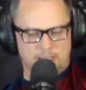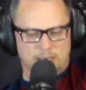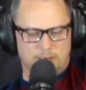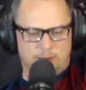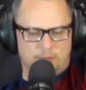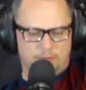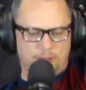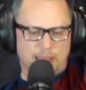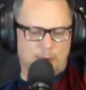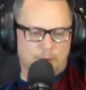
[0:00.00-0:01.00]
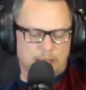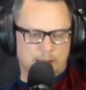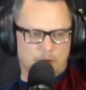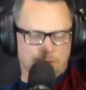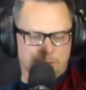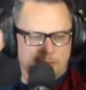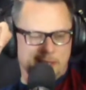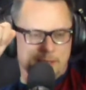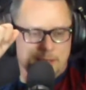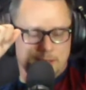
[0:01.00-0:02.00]
that I don't have a flat one like old
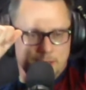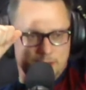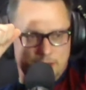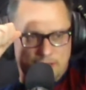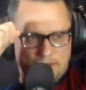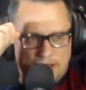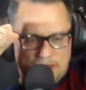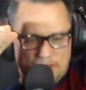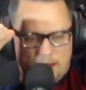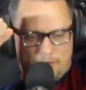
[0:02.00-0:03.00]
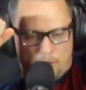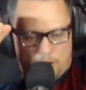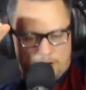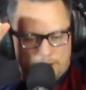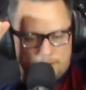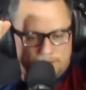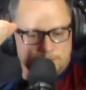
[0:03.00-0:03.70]
men. I haven't gotten that far yet.